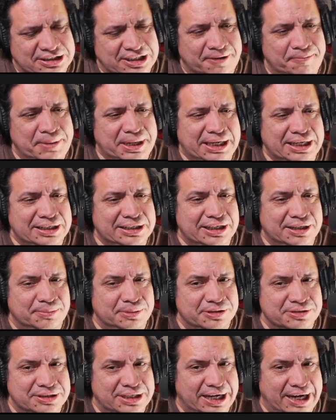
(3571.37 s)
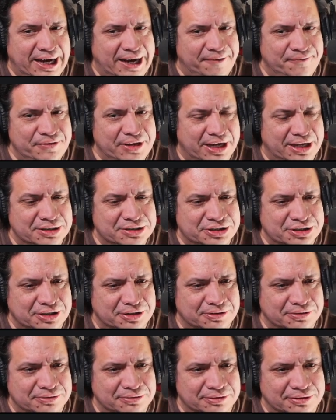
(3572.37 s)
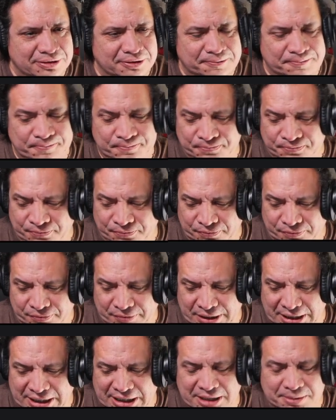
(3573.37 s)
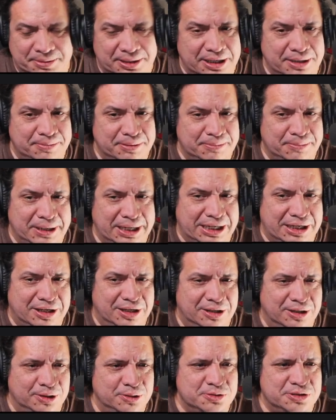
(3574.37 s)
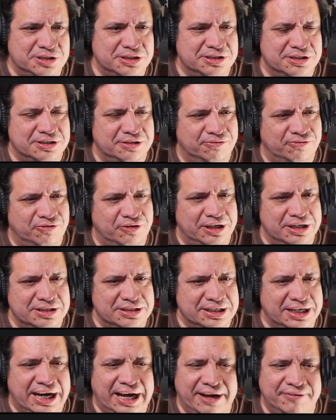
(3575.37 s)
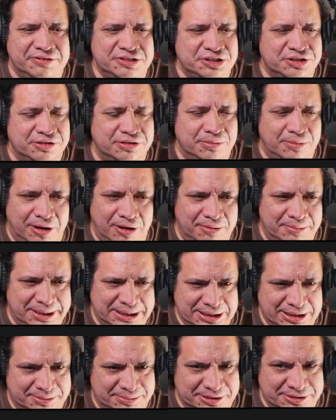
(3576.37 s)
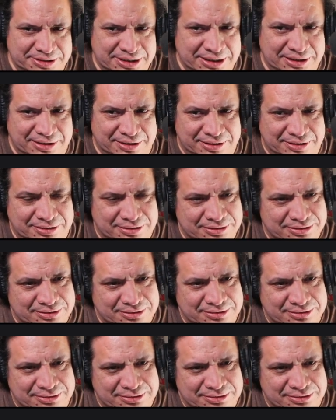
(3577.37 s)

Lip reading: because I'm making demos that I have not shown anybody but my closest of friends, and I haven't shown them all my demos either.